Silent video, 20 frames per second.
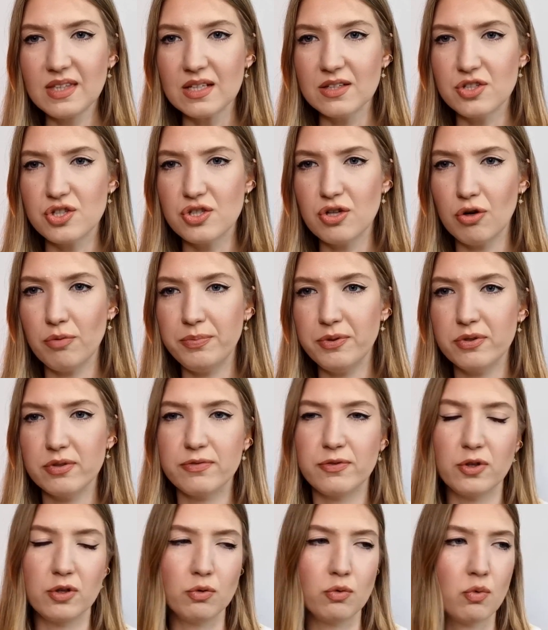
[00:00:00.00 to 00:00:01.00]
So
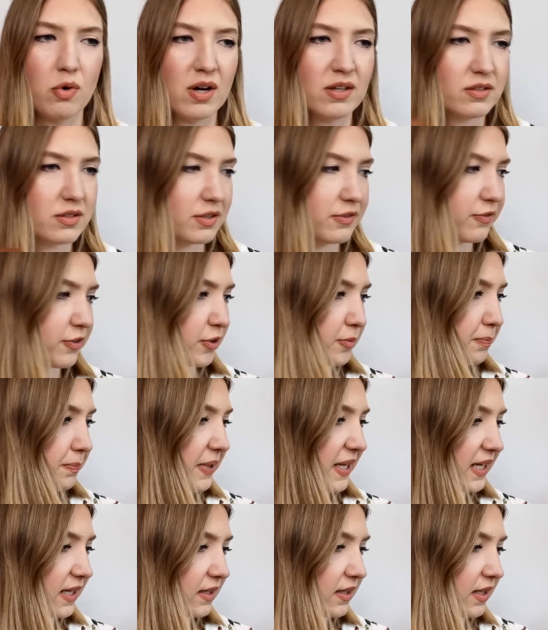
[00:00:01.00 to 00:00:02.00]
beautiful, wonderful
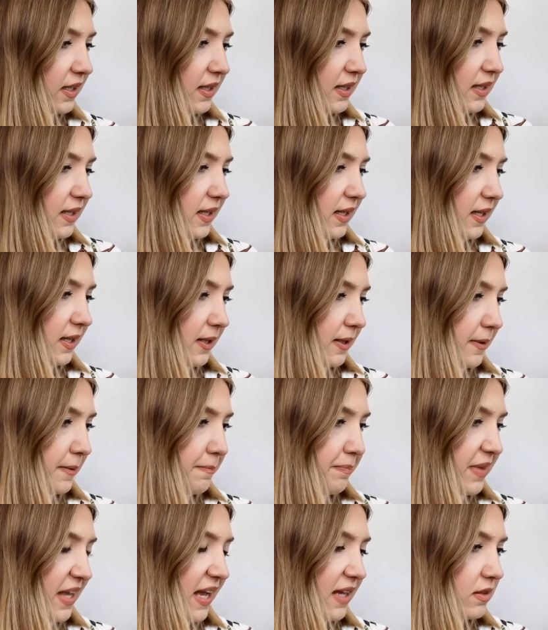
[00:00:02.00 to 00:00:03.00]
pick.
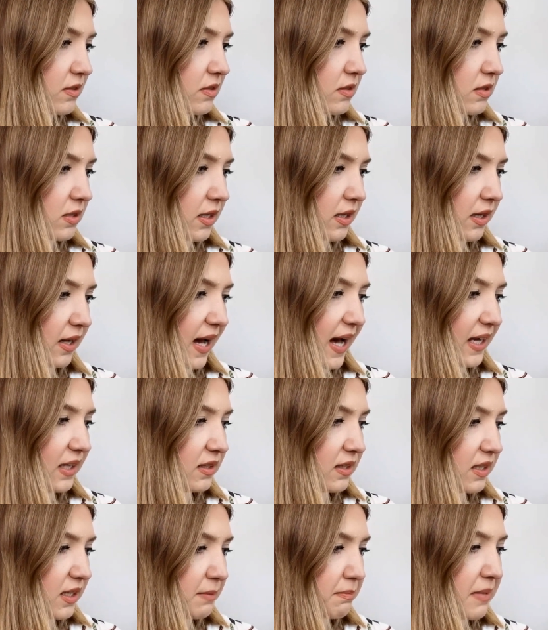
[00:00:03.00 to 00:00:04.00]

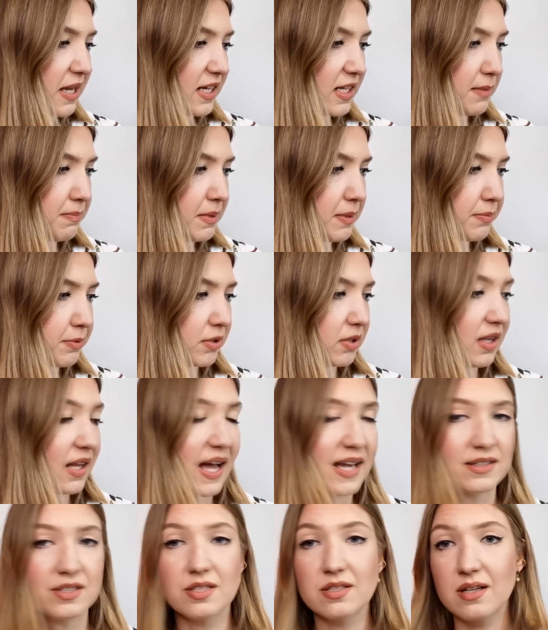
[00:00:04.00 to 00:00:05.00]
I think many people
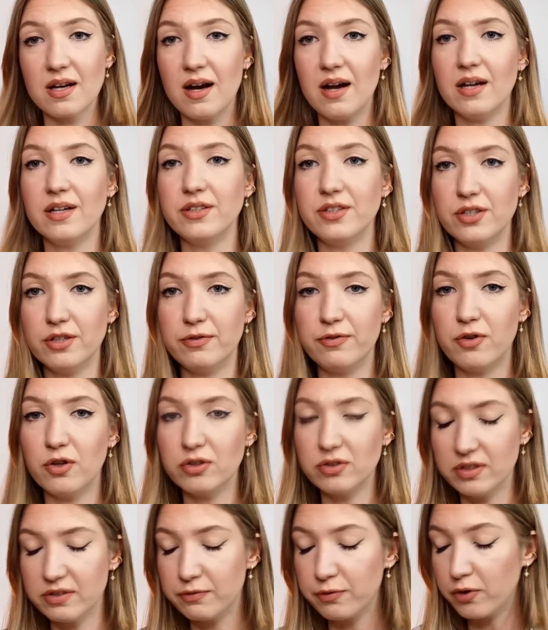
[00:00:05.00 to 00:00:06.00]
likes Carnal
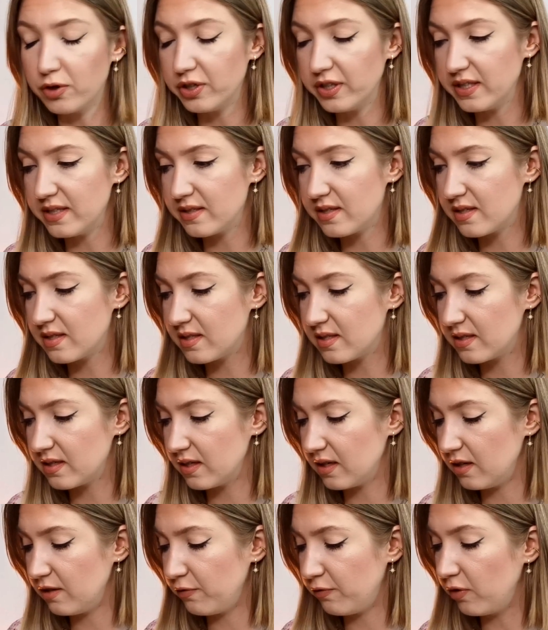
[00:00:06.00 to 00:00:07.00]
for this
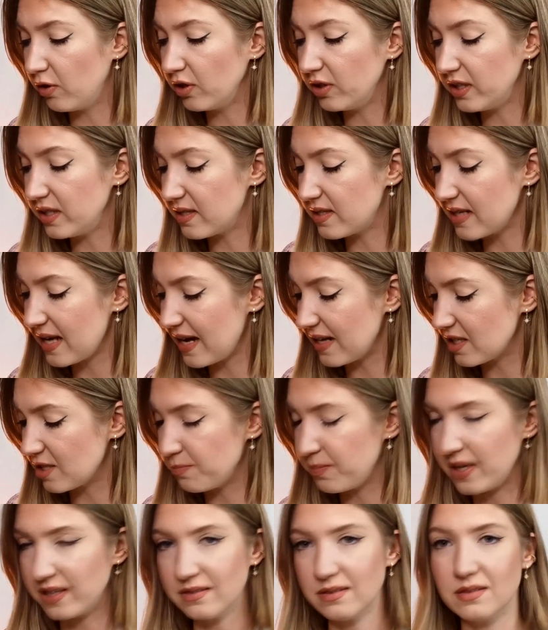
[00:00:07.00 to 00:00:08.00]

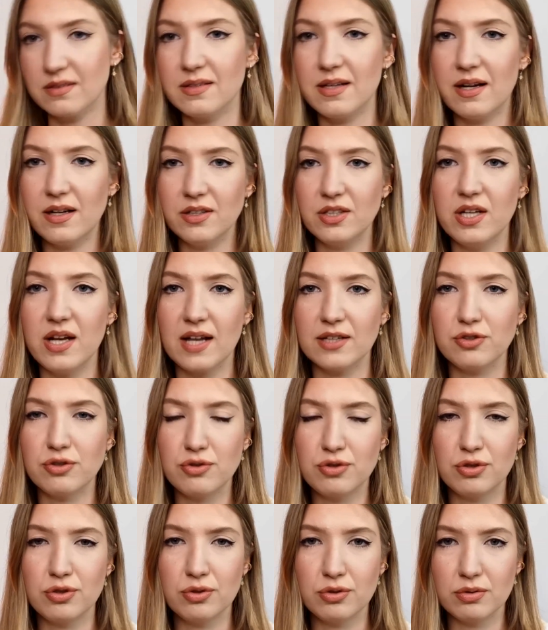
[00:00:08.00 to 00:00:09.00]
aspect, that they are
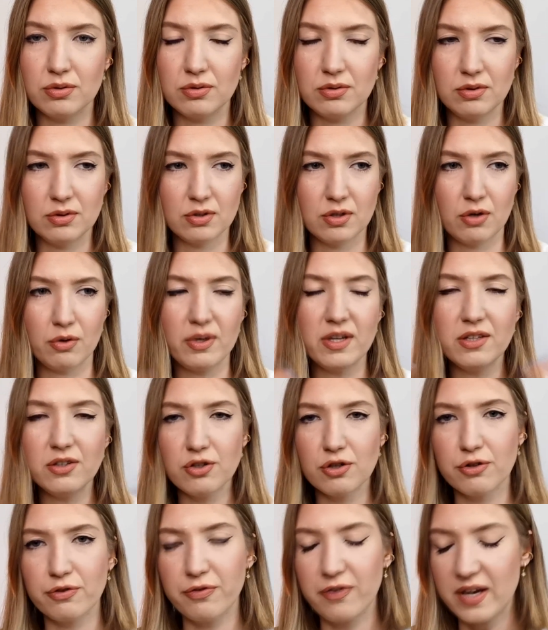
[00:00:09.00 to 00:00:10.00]
not too, you know, in
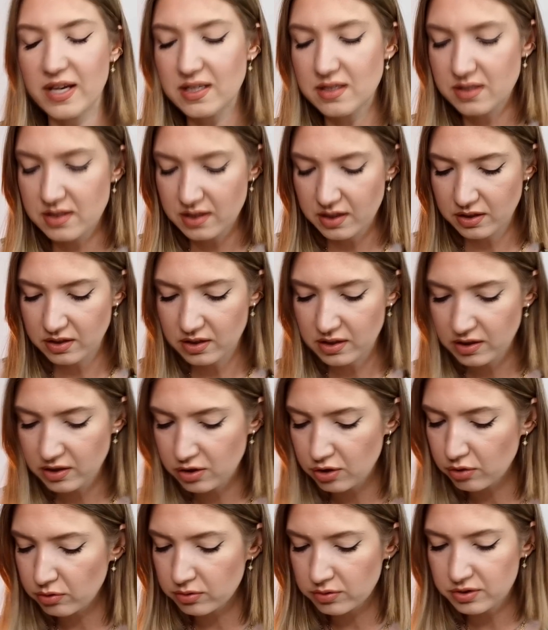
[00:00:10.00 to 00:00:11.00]
your face. They
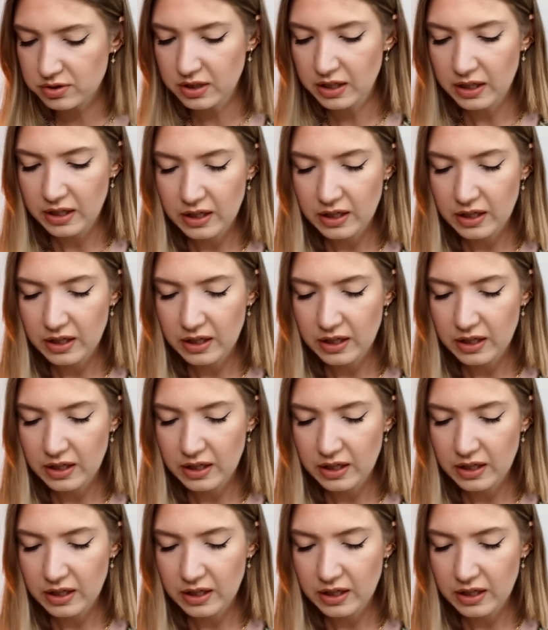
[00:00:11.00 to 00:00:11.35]
don't,